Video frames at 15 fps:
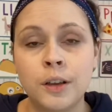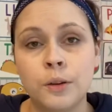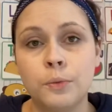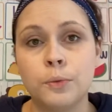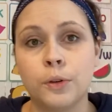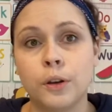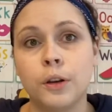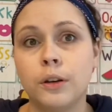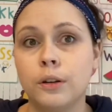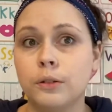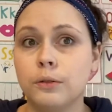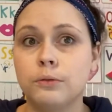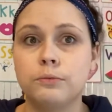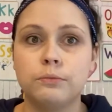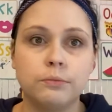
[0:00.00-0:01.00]
we're
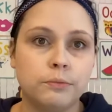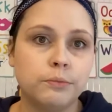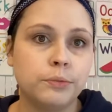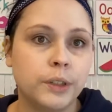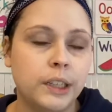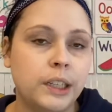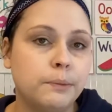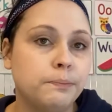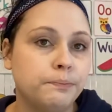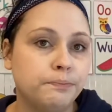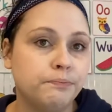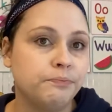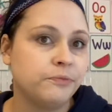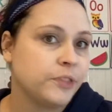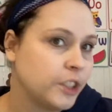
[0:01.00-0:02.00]
all pretty
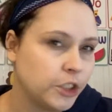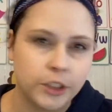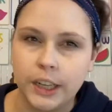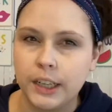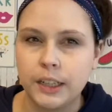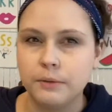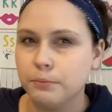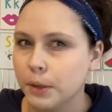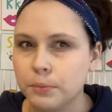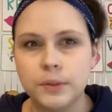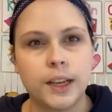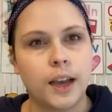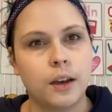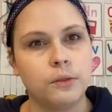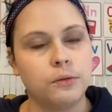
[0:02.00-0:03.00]
frustrated, bummed
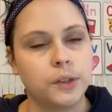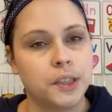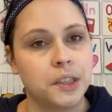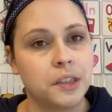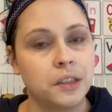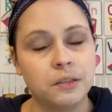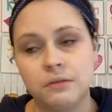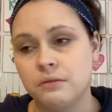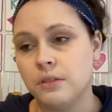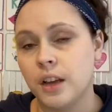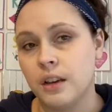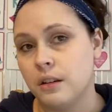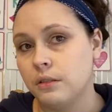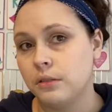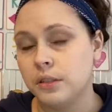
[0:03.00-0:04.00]
out with
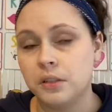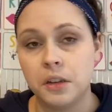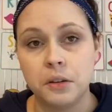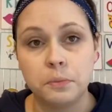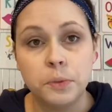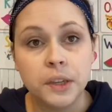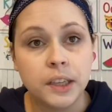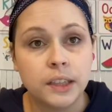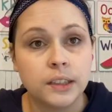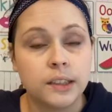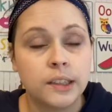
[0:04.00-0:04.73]
low to no bookings.